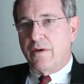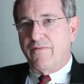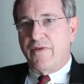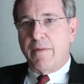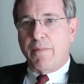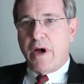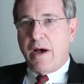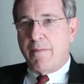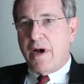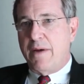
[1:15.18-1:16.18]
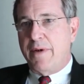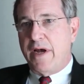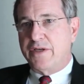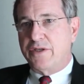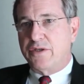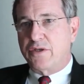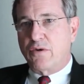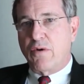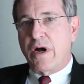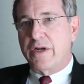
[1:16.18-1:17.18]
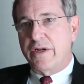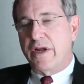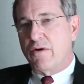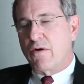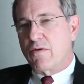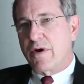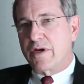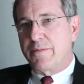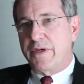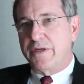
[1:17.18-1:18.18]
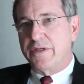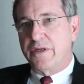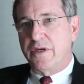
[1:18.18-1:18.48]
fempop bypasses, carotid endarterectomies.